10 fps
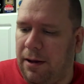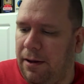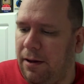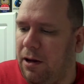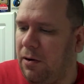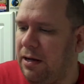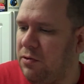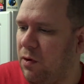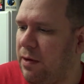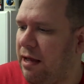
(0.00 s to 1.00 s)
okay,
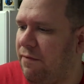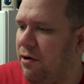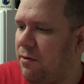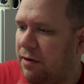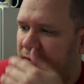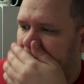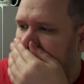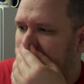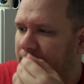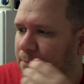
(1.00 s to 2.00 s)
so what we have here, let's
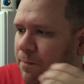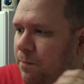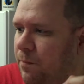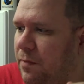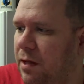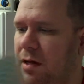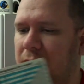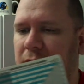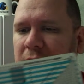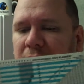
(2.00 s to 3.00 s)
say
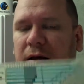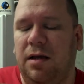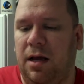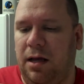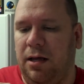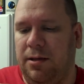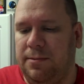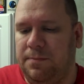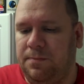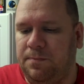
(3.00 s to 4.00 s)

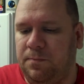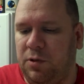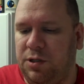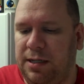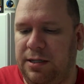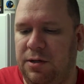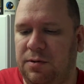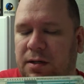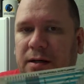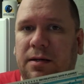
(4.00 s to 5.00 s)
um, what you need to do
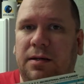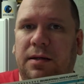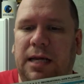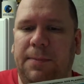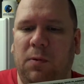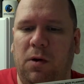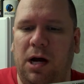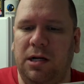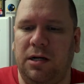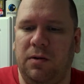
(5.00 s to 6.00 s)
is keep a
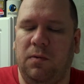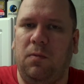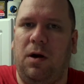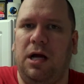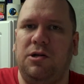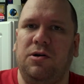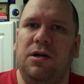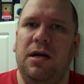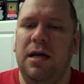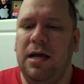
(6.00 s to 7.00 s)
watch, watch or
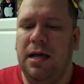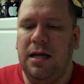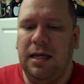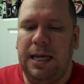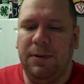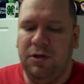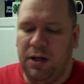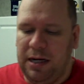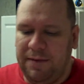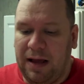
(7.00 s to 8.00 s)
keep a
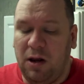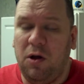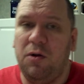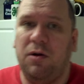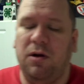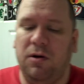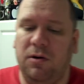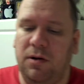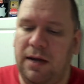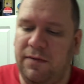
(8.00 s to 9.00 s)
general idea of how long,
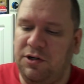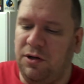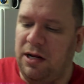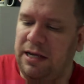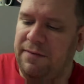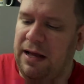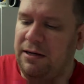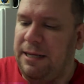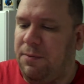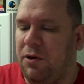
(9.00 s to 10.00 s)
or have a general idea of how
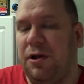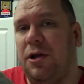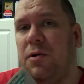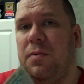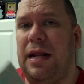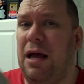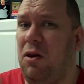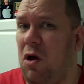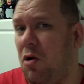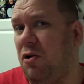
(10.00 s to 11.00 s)
deep you're going to go and how
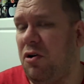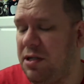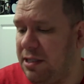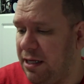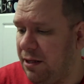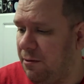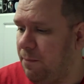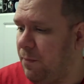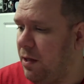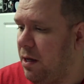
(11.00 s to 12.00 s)
long you're going to stay there
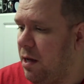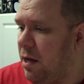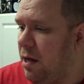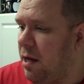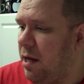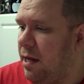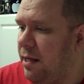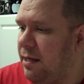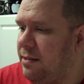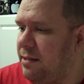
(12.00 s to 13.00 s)

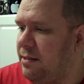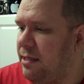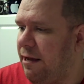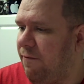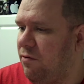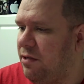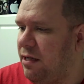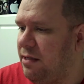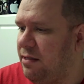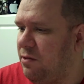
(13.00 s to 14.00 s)
let's just say, for
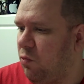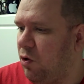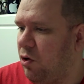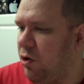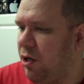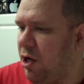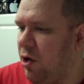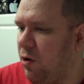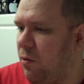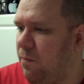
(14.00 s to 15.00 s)
instance, we're going to
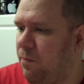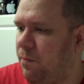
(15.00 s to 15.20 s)
go,